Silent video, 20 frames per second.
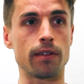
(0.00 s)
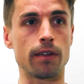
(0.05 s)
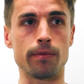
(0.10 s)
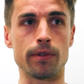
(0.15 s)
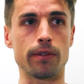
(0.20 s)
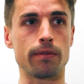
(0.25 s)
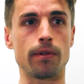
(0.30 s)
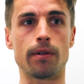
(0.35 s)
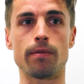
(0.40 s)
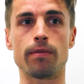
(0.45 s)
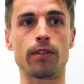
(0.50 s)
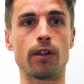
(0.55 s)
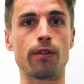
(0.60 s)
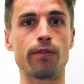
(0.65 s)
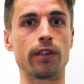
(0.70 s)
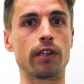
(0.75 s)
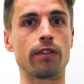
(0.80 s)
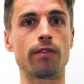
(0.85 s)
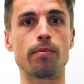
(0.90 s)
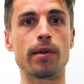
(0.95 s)
i mean I don't
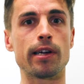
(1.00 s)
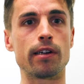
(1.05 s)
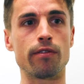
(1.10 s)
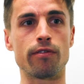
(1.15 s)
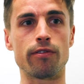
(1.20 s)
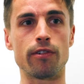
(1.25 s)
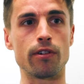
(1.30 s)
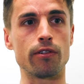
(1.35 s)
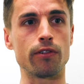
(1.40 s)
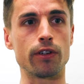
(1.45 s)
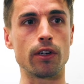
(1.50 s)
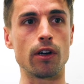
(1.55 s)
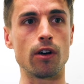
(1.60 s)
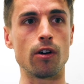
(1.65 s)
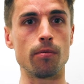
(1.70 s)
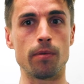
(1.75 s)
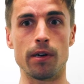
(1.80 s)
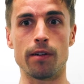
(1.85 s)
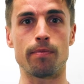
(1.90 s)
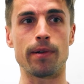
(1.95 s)
think I've played up front or in
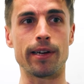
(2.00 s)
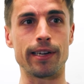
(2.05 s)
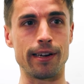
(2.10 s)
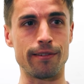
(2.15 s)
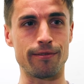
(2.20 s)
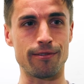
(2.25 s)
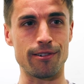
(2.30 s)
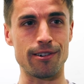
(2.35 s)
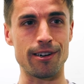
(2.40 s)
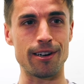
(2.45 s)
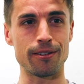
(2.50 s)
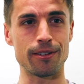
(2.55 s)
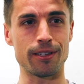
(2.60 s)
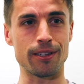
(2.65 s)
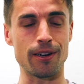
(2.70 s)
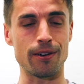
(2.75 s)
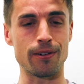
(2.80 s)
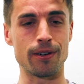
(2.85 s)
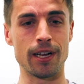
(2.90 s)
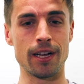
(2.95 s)
goal but I've played everywhere else
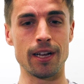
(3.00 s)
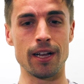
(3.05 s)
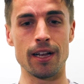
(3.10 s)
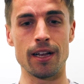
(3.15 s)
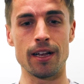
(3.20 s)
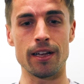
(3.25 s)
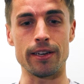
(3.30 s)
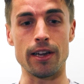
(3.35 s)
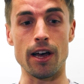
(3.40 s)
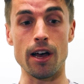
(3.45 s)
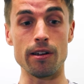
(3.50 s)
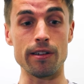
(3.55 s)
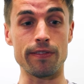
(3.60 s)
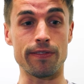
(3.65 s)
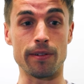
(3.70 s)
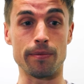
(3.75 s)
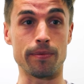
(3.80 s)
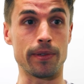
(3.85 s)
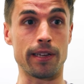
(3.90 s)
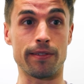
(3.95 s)
so no, if
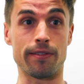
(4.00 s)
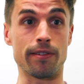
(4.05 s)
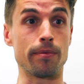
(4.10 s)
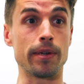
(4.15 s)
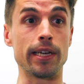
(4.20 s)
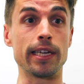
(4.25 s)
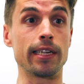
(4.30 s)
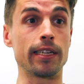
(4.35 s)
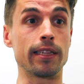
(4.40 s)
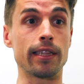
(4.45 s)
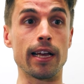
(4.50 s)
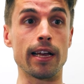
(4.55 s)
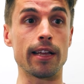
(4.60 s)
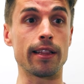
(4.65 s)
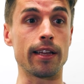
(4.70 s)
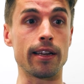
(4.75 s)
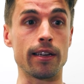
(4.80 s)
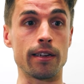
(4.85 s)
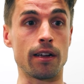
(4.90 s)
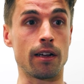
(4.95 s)
I'm if I'm needed there,
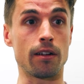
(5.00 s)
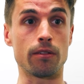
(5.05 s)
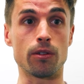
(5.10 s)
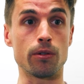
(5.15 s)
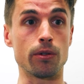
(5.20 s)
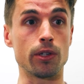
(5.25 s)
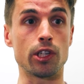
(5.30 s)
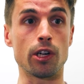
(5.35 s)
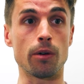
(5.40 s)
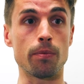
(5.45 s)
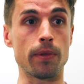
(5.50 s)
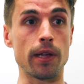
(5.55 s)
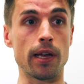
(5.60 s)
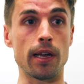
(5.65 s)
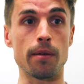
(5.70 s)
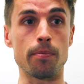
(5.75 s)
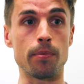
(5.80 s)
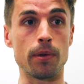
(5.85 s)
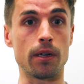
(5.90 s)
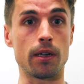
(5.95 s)
then I'll do a job
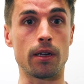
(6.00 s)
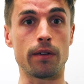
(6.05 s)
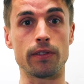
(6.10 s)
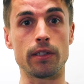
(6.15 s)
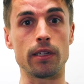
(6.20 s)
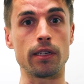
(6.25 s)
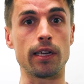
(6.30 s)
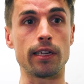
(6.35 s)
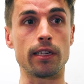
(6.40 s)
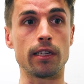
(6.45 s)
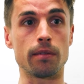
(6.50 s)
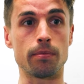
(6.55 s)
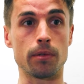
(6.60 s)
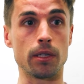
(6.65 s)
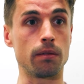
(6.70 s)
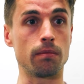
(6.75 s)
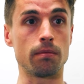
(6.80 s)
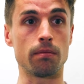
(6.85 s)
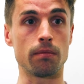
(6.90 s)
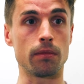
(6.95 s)
there. But obviously, Eddie's
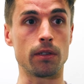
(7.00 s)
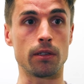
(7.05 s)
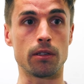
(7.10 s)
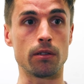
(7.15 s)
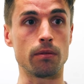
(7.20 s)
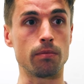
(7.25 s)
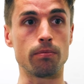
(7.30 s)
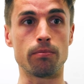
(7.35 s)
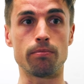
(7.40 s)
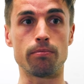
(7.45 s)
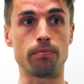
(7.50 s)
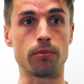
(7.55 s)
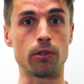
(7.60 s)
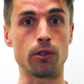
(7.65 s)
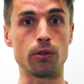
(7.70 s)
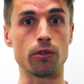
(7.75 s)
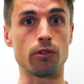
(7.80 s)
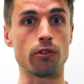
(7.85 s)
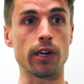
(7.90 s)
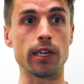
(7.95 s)
been he's been
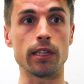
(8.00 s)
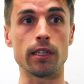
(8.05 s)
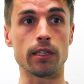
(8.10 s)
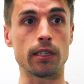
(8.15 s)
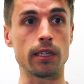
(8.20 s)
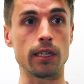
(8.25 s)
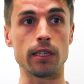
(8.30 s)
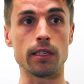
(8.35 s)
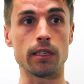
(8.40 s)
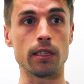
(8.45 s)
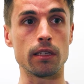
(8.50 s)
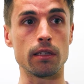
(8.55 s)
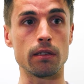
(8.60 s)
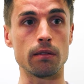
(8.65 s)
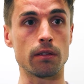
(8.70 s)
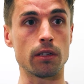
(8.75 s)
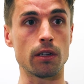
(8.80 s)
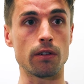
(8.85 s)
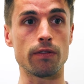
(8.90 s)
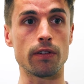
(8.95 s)
doing great this season,
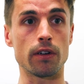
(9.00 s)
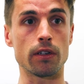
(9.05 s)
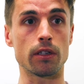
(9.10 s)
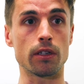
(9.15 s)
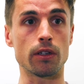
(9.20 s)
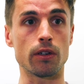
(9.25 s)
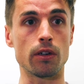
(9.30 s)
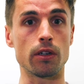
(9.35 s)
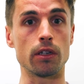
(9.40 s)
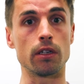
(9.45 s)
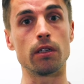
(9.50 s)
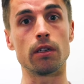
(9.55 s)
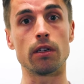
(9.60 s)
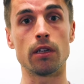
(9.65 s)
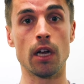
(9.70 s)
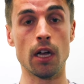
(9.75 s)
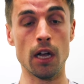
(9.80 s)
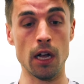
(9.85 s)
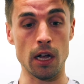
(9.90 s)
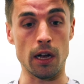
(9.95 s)
and so far so good. And
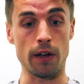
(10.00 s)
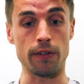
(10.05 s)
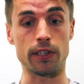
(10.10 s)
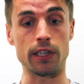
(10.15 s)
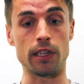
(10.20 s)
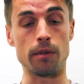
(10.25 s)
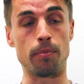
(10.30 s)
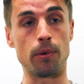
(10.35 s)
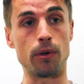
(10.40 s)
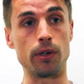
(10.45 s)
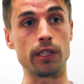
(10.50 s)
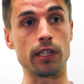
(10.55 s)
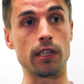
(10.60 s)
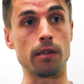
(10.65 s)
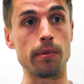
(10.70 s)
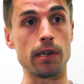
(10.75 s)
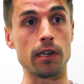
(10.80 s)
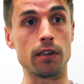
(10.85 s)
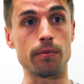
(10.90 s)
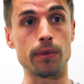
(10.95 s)
obviously, the boys in the
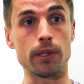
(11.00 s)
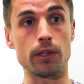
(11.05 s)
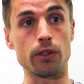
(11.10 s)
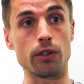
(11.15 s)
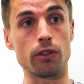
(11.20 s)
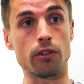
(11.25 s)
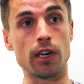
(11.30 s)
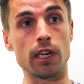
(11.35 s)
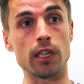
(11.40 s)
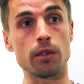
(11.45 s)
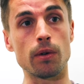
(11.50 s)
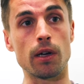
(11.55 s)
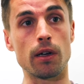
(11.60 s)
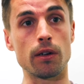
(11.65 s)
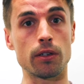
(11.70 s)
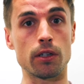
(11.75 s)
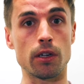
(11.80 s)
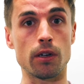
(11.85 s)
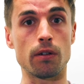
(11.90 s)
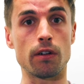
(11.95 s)
middle have been doing great as well.
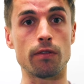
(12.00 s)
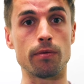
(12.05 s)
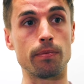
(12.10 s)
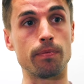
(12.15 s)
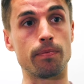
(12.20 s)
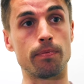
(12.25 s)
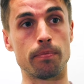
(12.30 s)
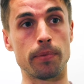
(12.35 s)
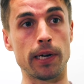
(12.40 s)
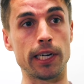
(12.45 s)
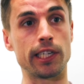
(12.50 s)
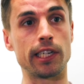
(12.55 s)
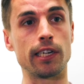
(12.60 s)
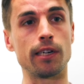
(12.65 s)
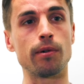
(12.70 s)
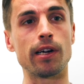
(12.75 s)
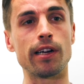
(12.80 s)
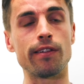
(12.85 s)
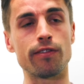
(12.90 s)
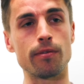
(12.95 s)
So I've been patiently
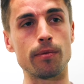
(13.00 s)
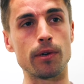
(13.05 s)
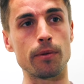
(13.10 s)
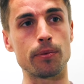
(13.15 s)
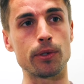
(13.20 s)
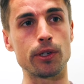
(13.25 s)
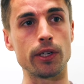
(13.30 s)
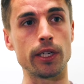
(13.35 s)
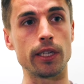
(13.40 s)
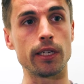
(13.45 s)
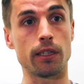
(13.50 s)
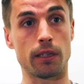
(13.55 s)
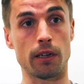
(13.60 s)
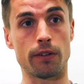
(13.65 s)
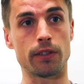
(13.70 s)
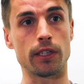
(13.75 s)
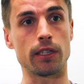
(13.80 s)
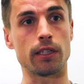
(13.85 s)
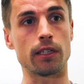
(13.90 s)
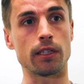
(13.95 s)
waiting for my opportunity,
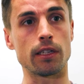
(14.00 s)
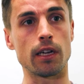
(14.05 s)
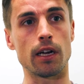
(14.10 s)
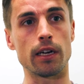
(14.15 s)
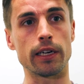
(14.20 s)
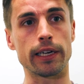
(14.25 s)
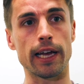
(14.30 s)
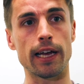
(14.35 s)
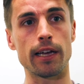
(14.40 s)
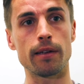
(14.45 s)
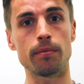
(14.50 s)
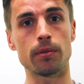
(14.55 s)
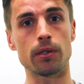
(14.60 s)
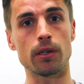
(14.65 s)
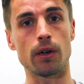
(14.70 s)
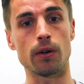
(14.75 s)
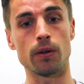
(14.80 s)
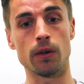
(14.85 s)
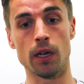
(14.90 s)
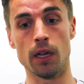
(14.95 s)
obviously, to start a game.
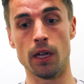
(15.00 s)
So